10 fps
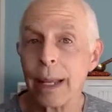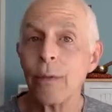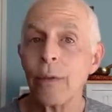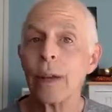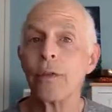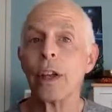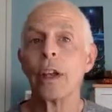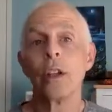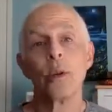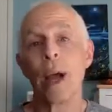even if
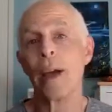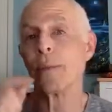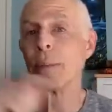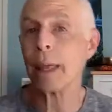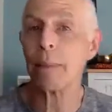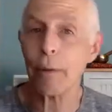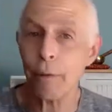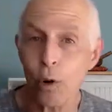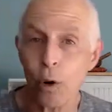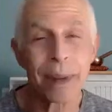you haven't been there before?